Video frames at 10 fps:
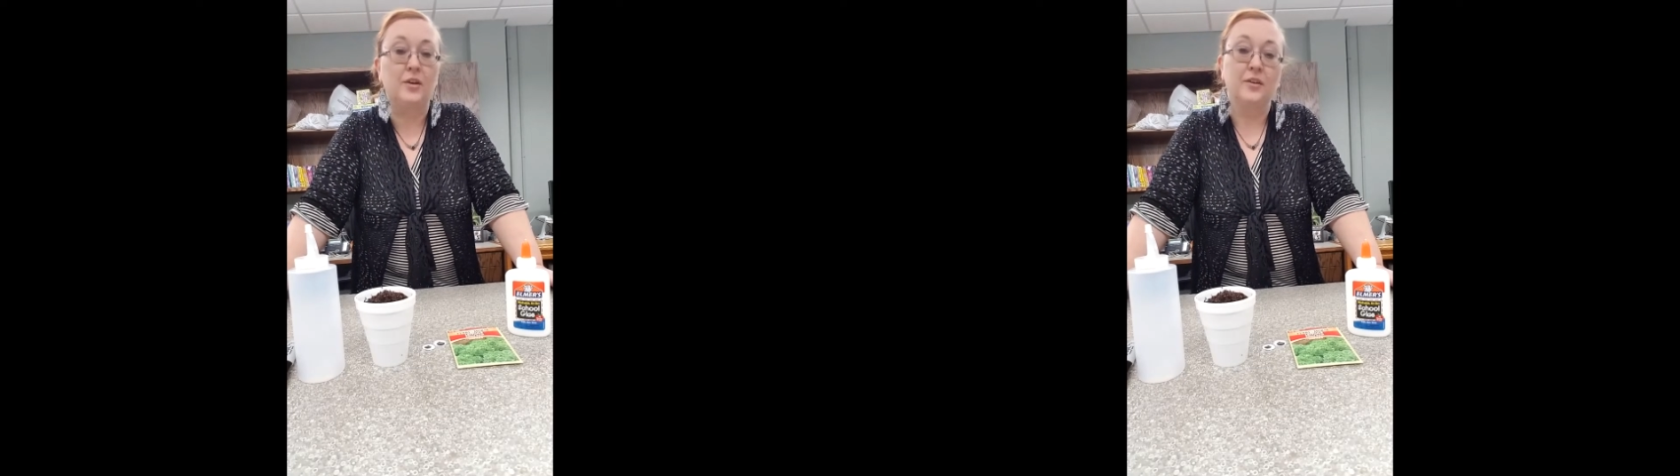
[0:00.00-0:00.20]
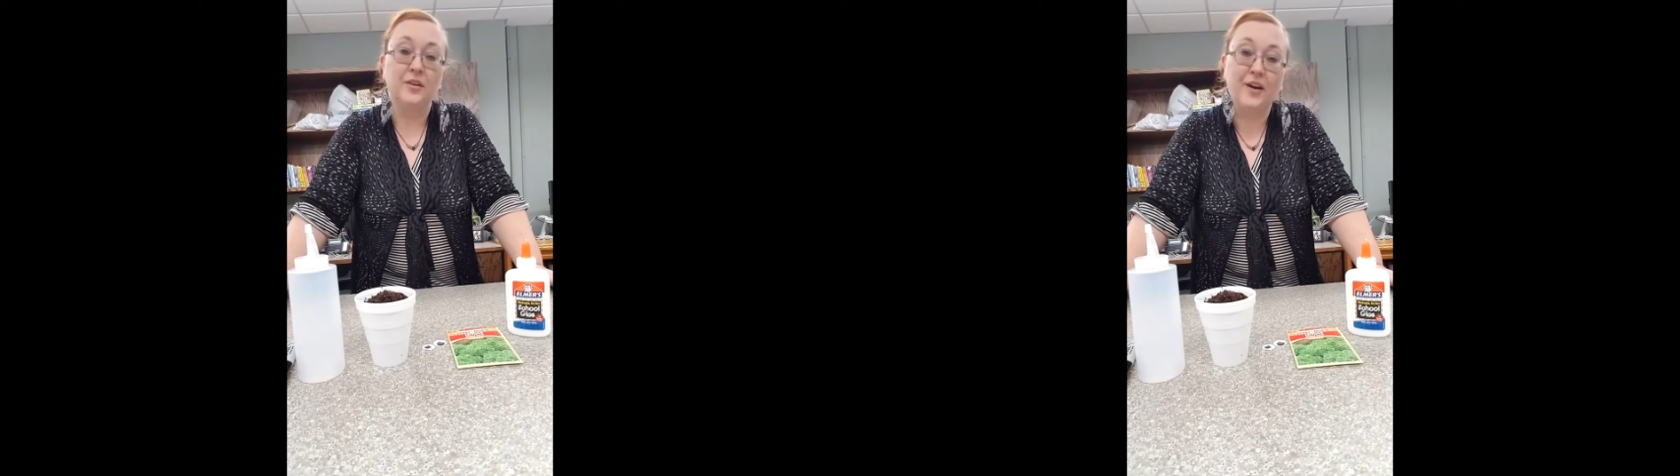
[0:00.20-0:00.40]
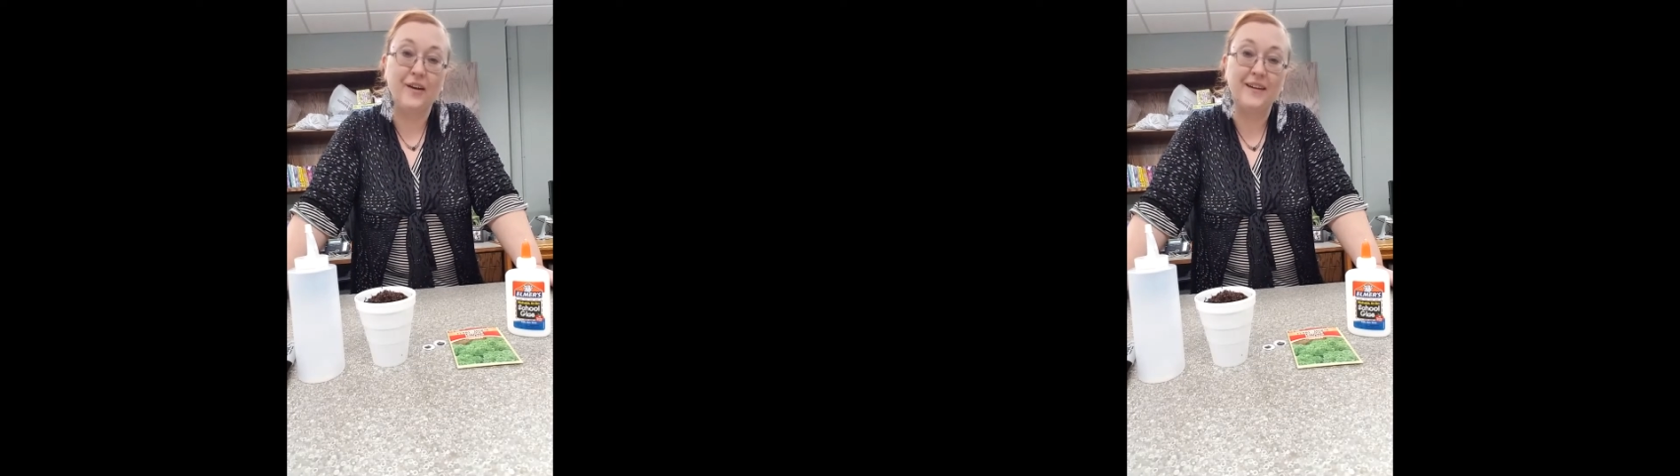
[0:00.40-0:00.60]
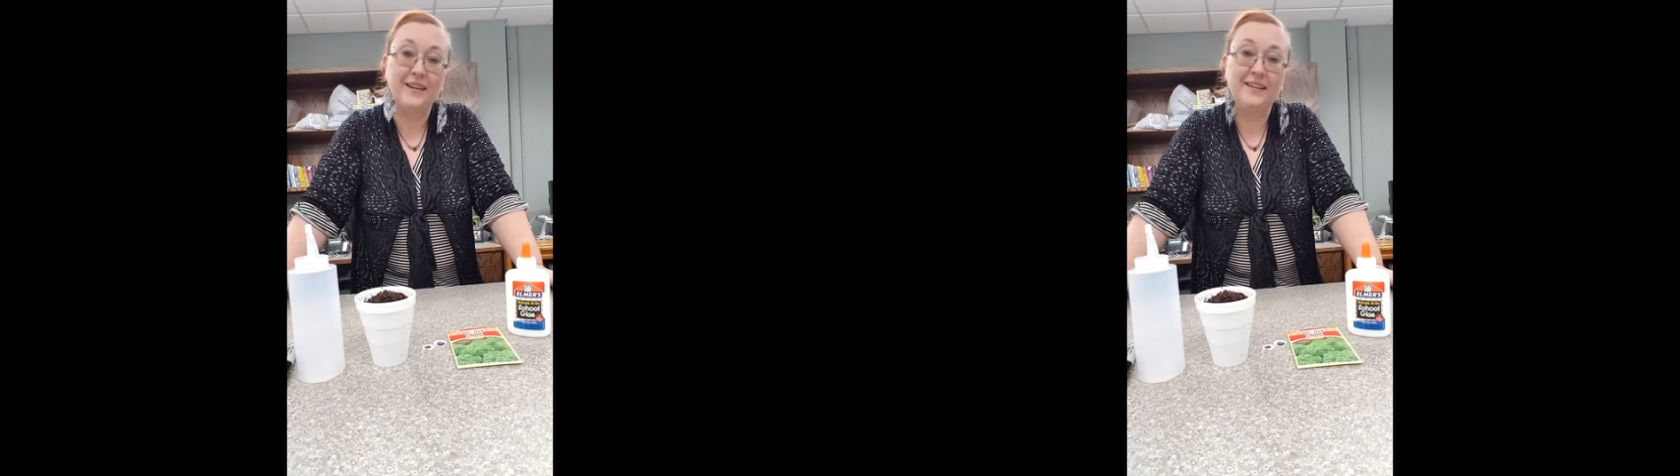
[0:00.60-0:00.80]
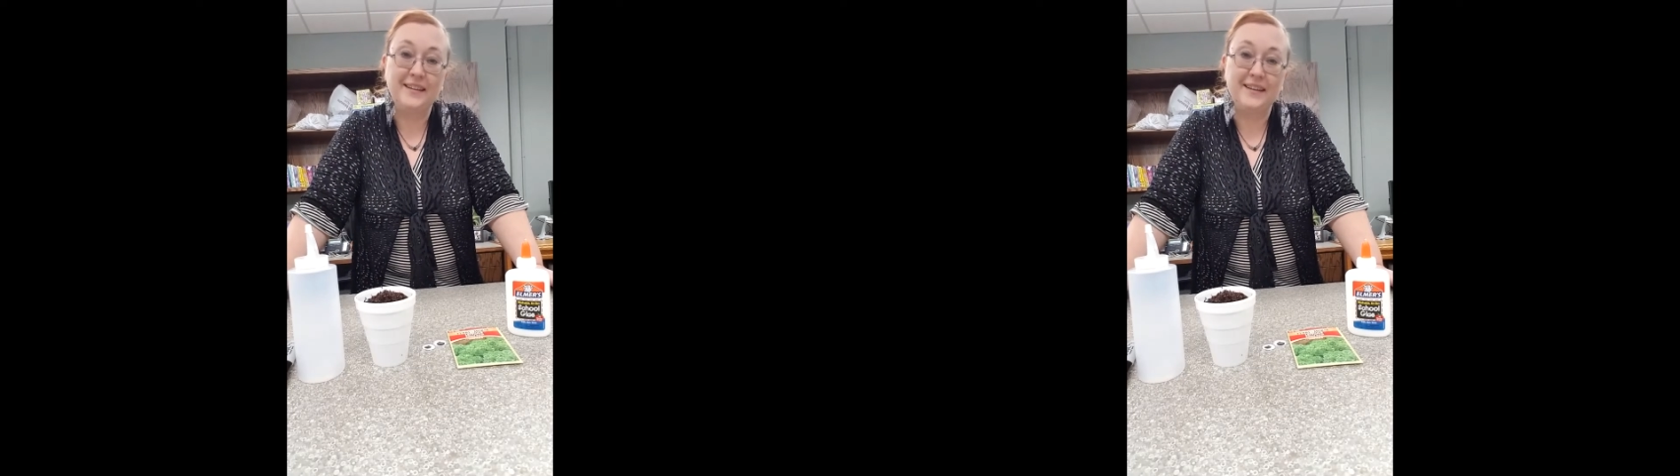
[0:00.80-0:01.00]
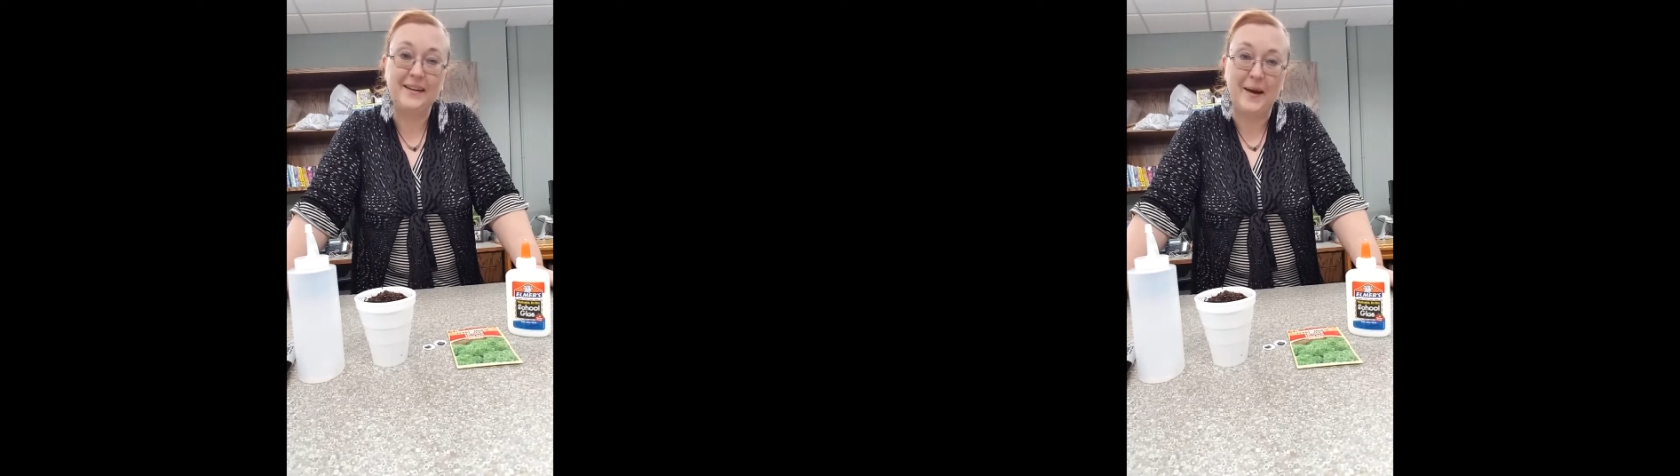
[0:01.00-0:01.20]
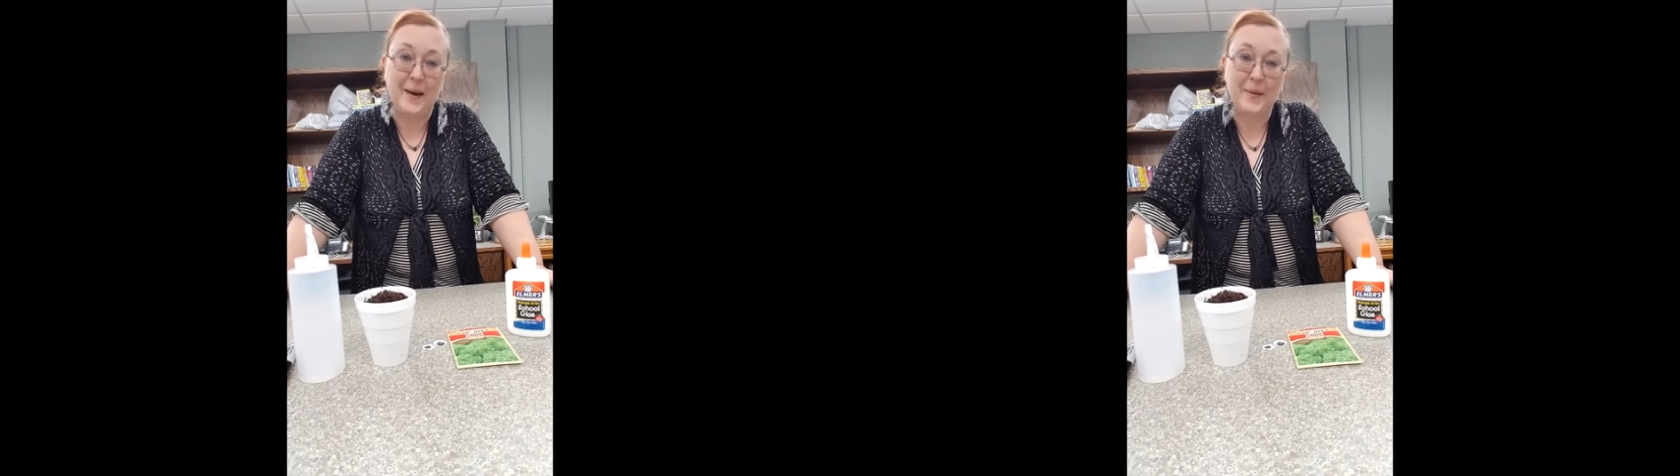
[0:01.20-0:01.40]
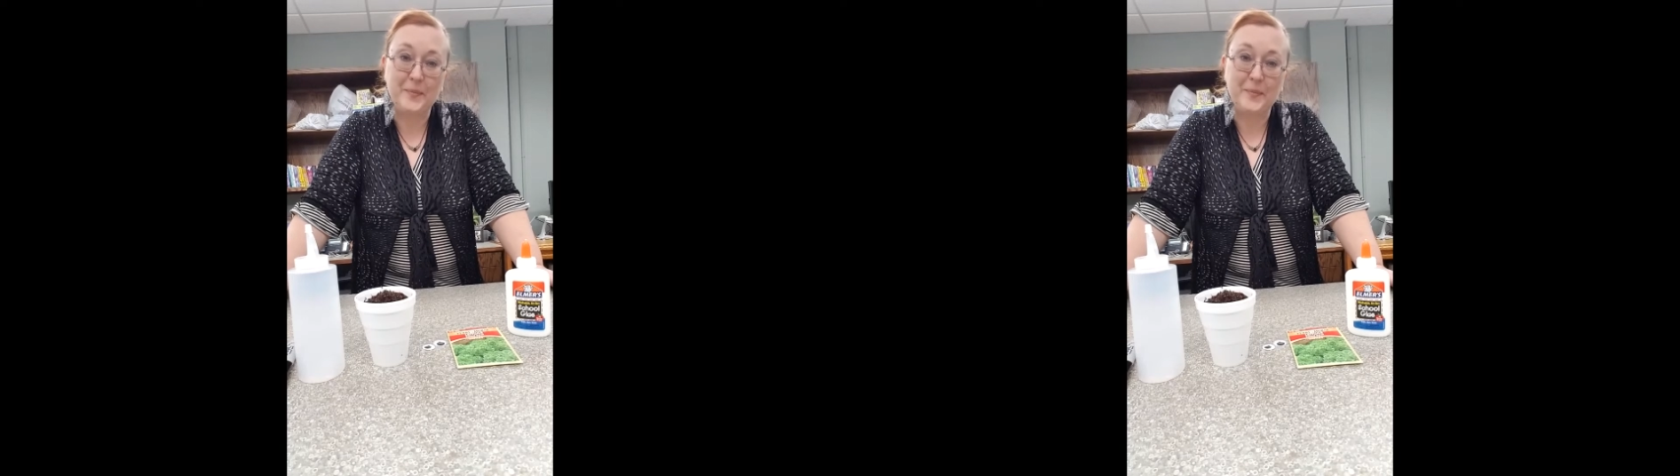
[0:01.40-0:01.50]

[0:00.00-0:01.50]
Garden in a Cup.